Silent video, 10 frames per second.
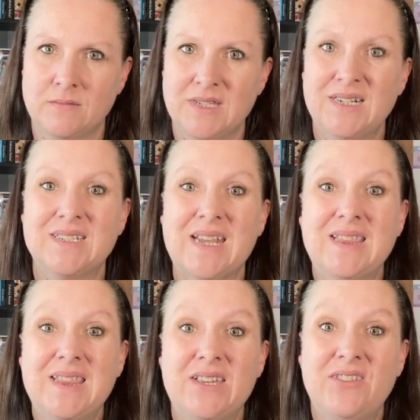It is a
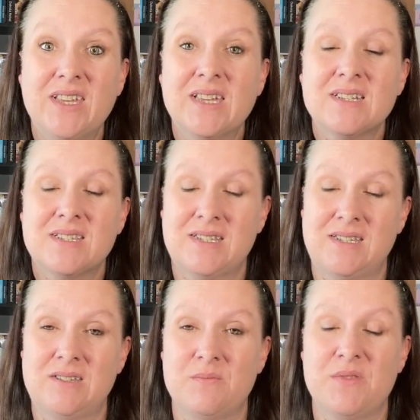living
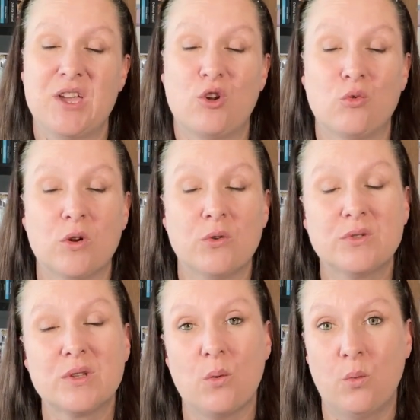system that
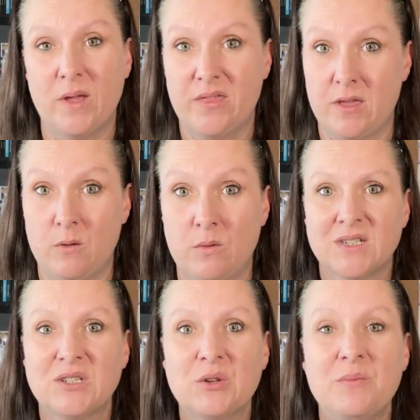grows with you.
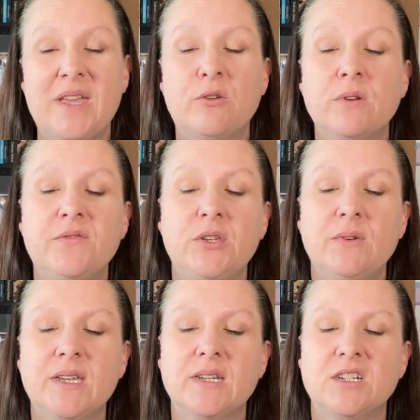So make
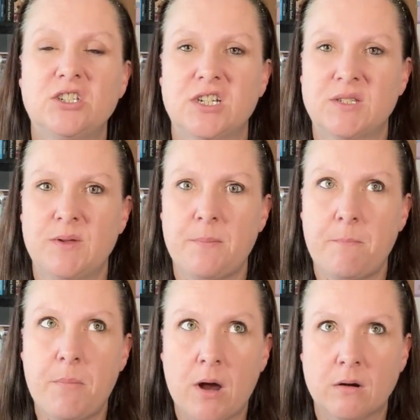reviewing and adjustment
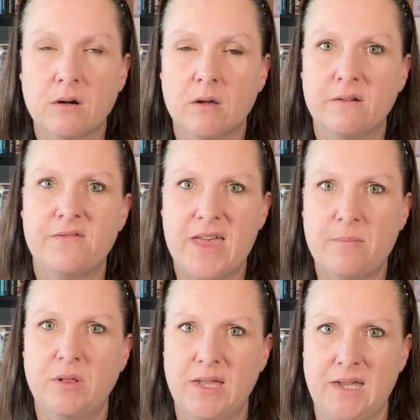part of that
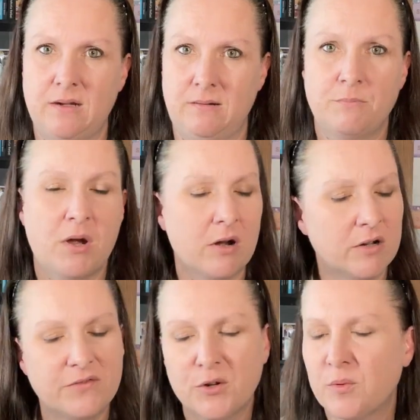plan, part
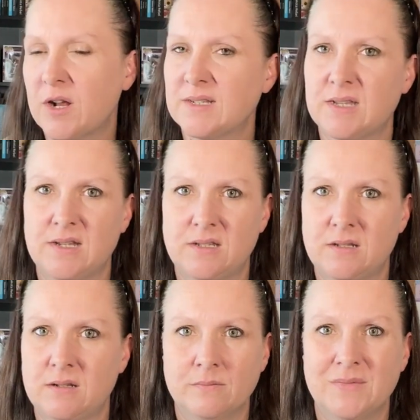of your
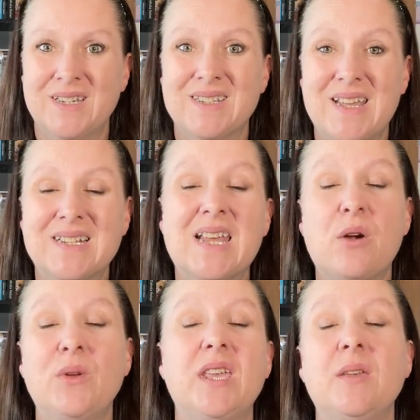process, because that's how
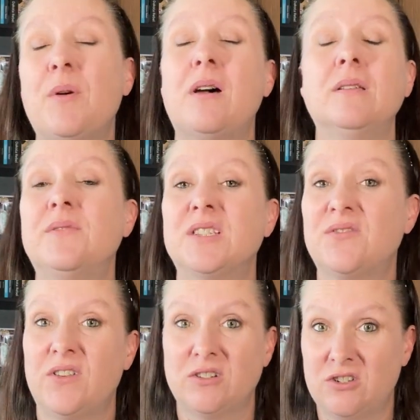we keep all of this
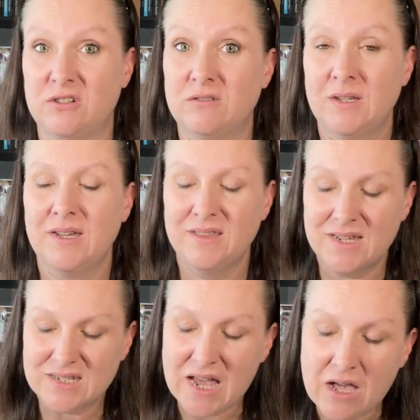functional, and
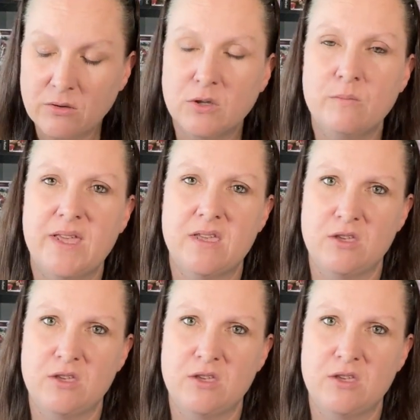that's how you make it